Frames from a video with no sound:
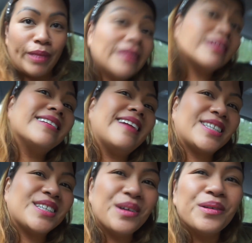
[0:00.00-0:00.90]
Metal
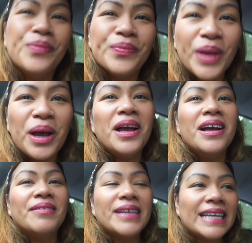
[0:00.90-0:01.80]
threshold.
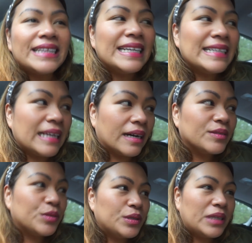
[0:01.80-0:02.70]
We're getting that
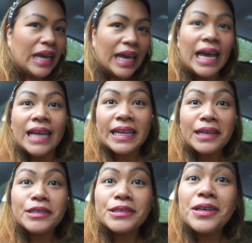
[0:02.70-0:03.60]
today.
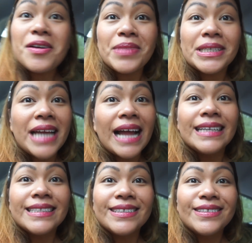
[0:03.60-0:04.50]
Thank you so much,
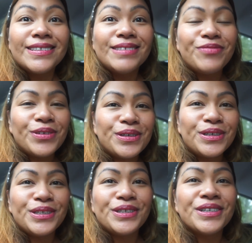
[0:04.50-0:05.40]
Allison,
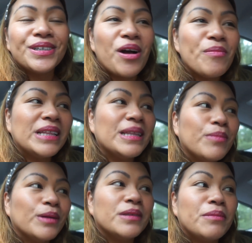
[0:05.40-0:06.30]
for your comment
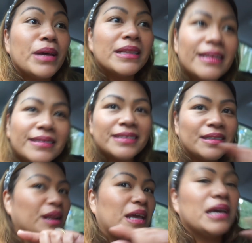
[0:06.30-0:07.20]
about the metal
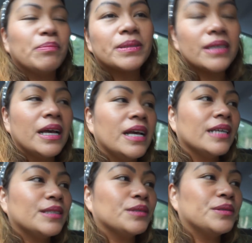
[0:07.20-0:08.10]
strips.
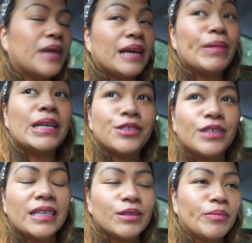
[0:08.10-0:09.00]
So I
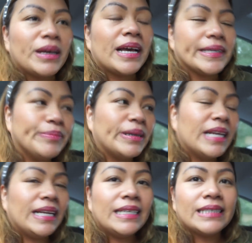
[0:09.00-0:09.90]
mentioned it to my husband
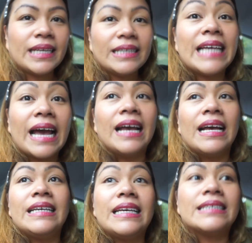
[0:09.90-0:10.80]
and he said, yeah,
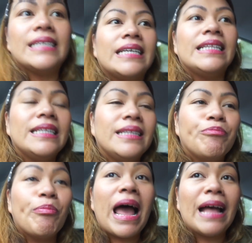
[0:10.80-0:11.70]
yes, he
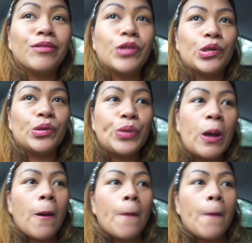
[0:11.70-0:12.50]
did plan to